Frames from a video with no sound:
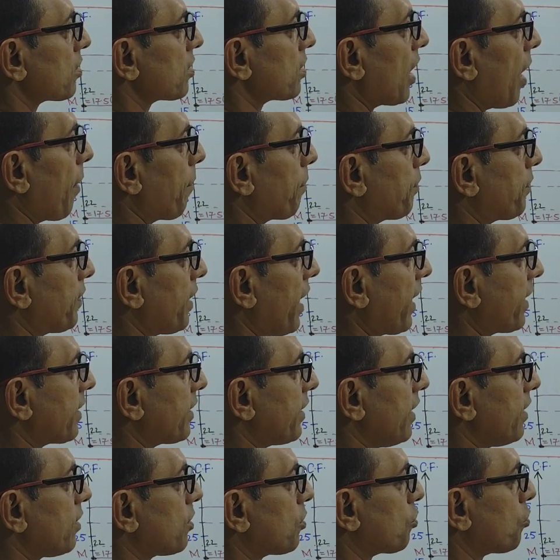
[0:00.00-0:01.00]

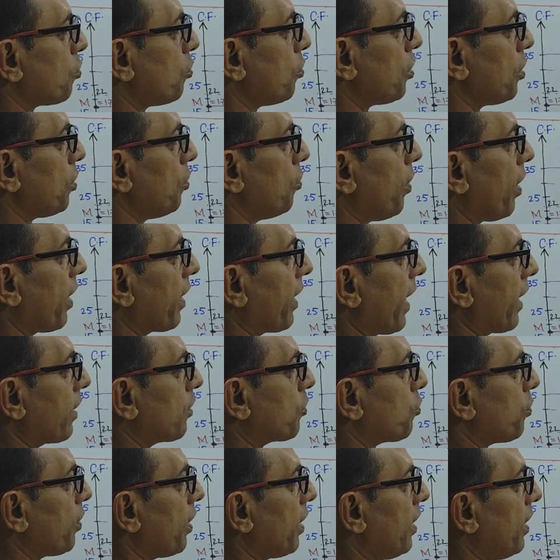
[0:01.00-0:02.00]
subtract these two, you are
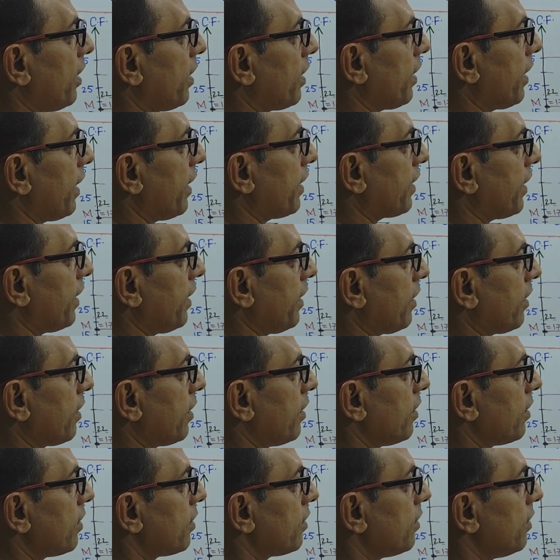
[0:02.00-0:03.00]
actually
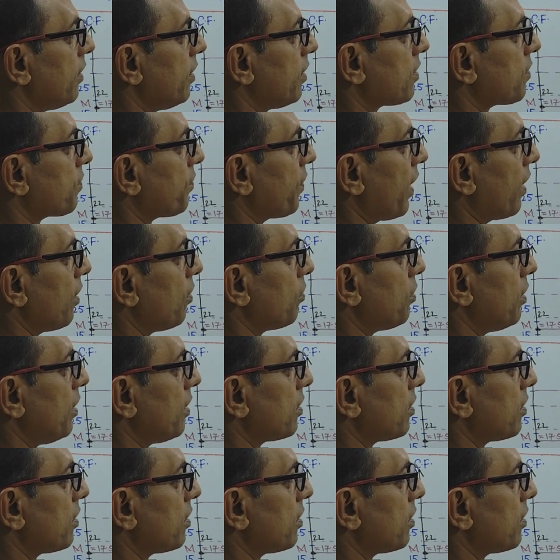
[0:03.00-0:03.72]
getting this value,